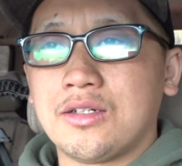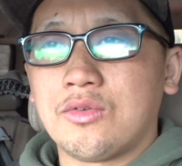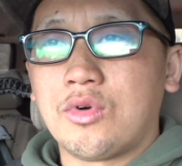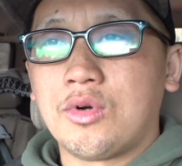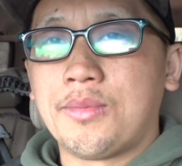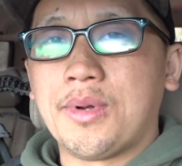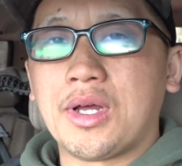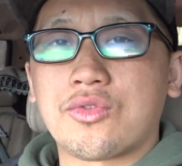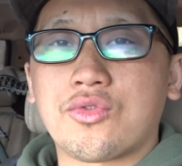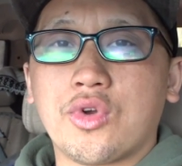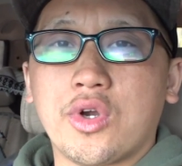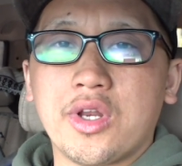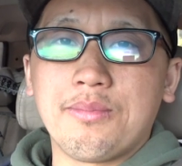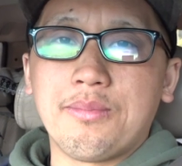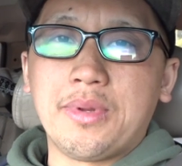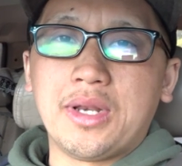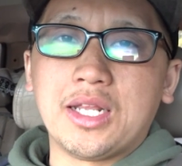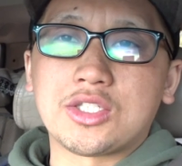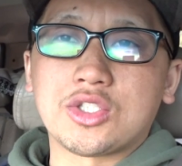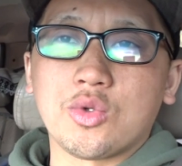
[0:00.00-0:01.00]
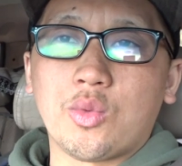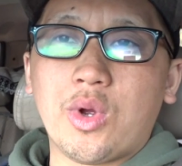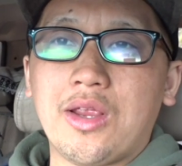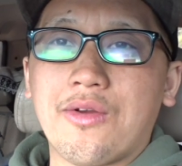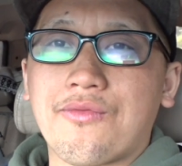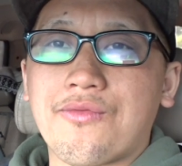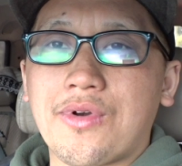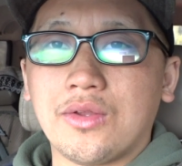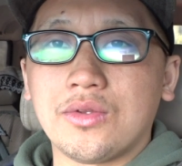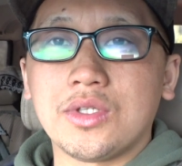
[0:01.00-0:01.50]
We're about 30 minutes away
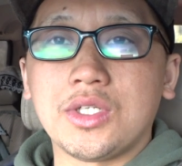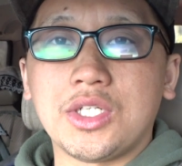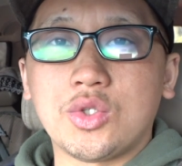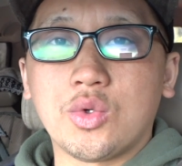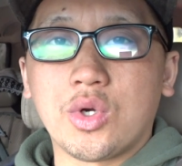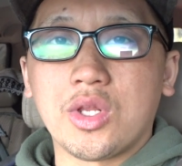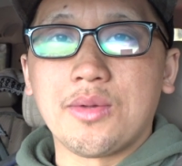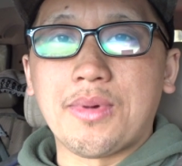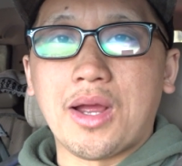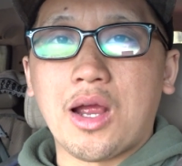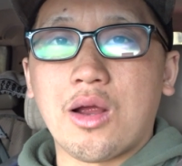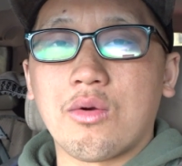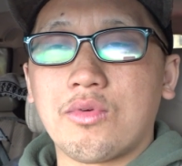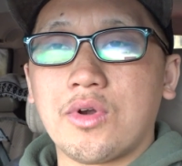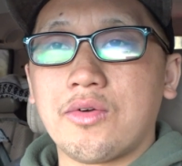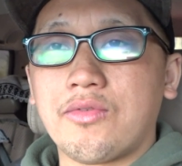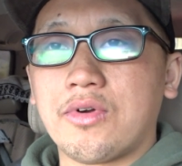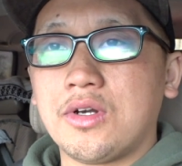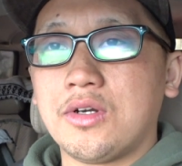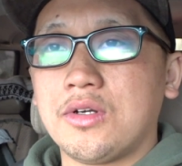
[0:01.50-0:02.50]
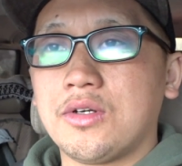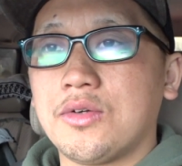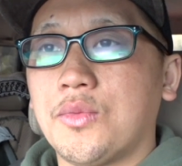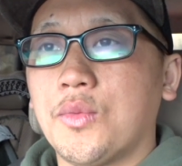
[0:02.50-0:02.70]
from the 20 Mile River.